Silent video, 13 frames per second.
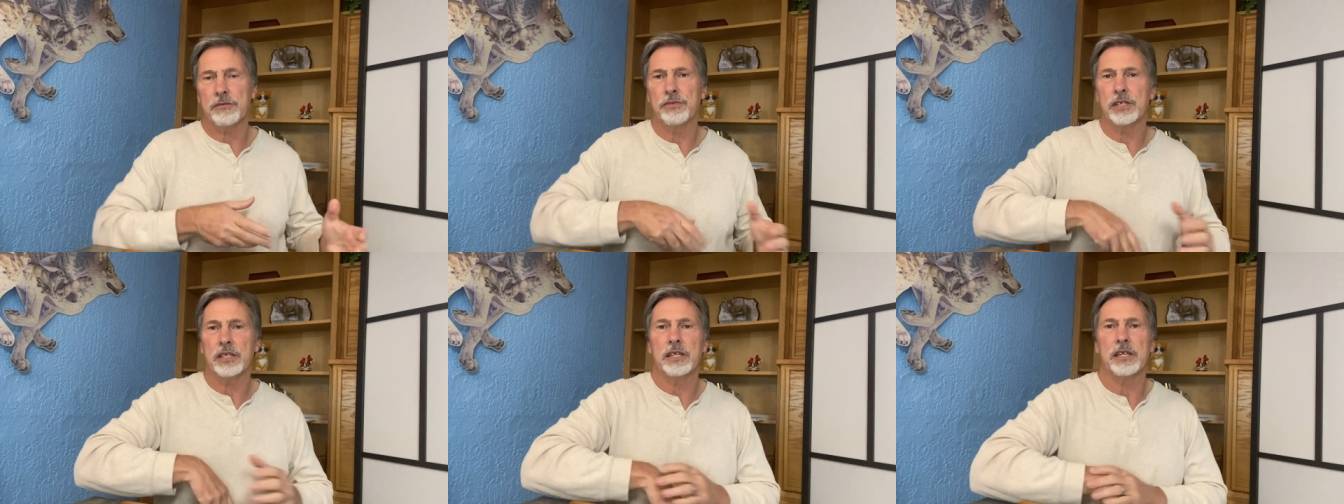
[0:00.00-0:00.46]

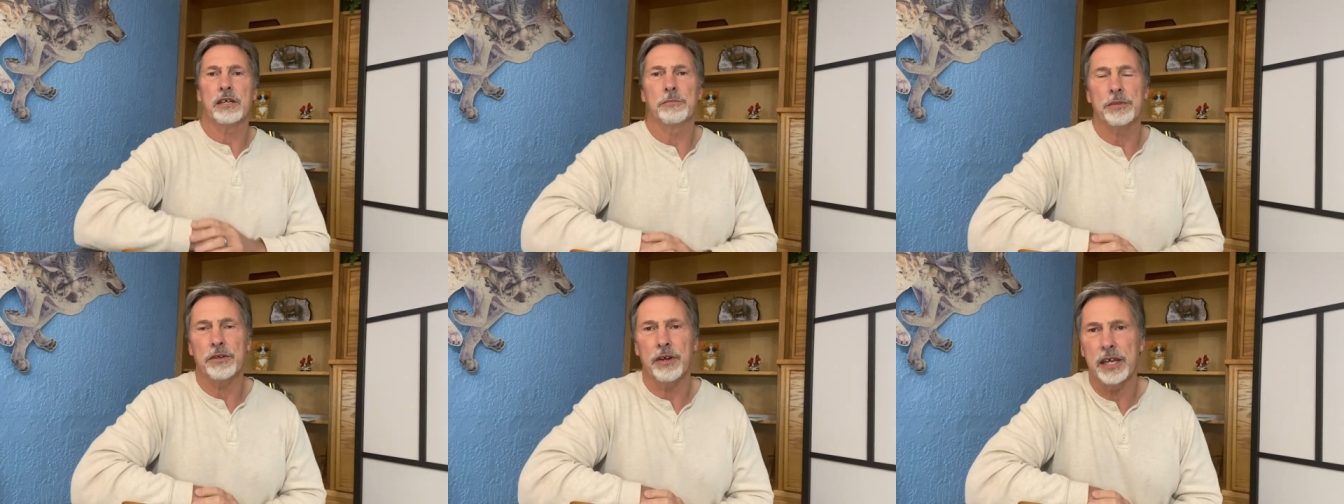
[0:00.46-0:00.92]
really can help
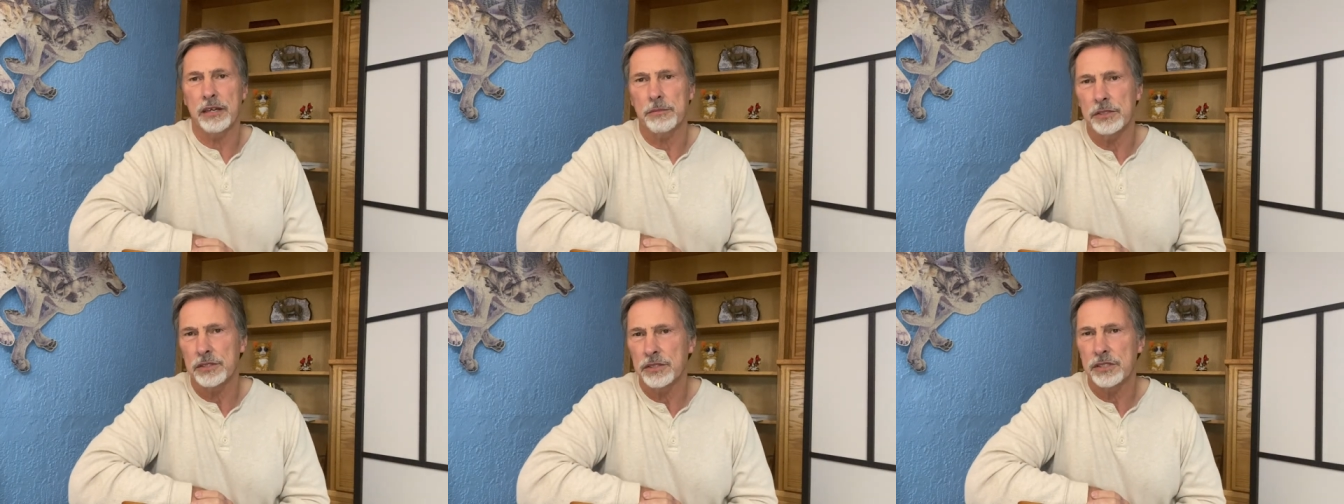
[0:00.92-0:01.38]
their
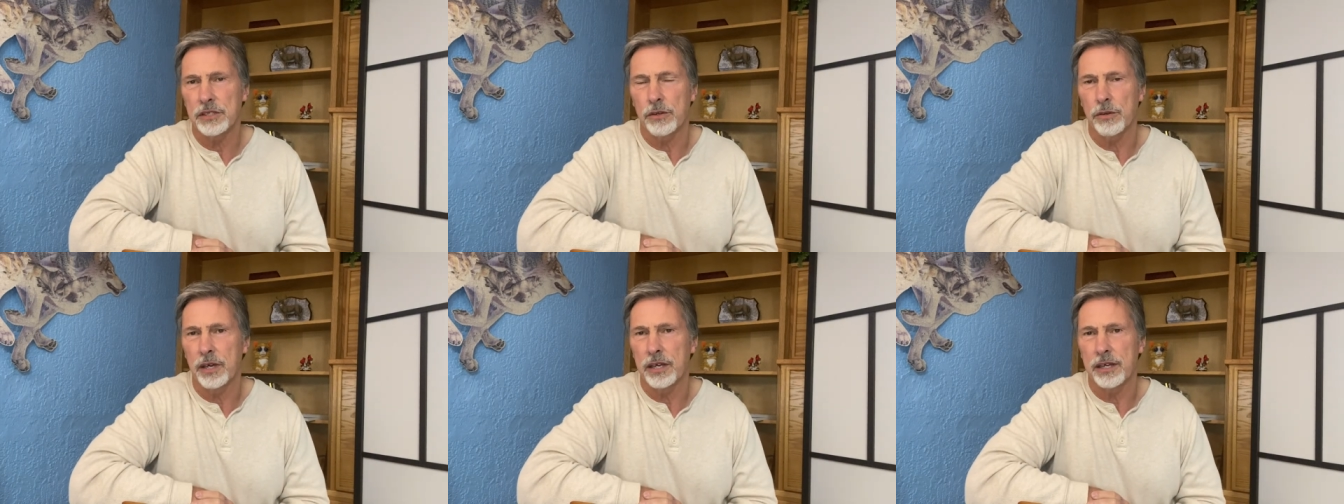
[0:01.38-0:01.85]
animals.
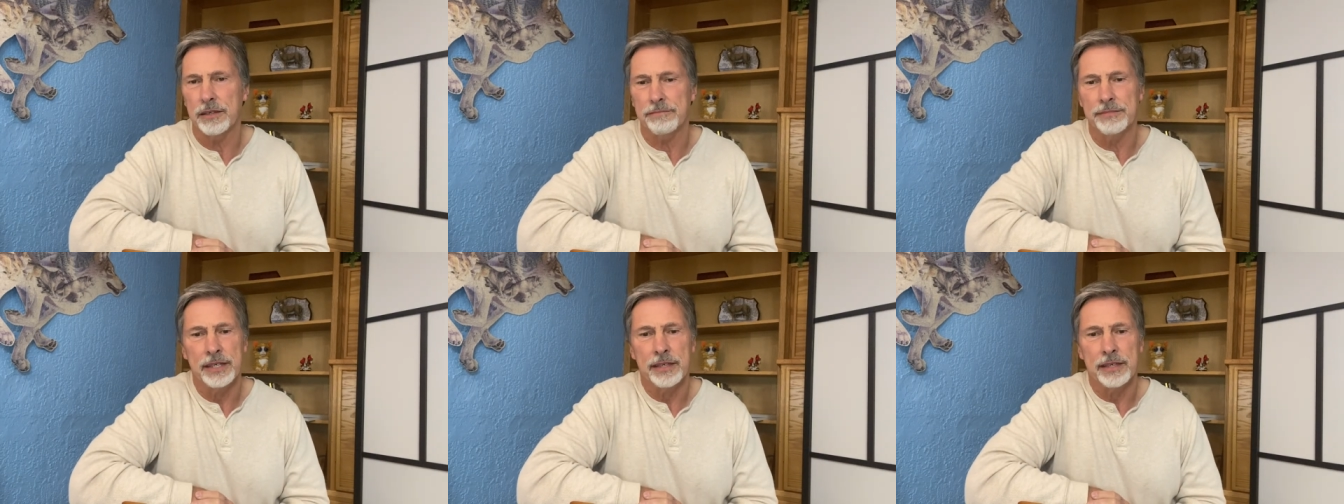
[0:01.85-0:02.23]
So um,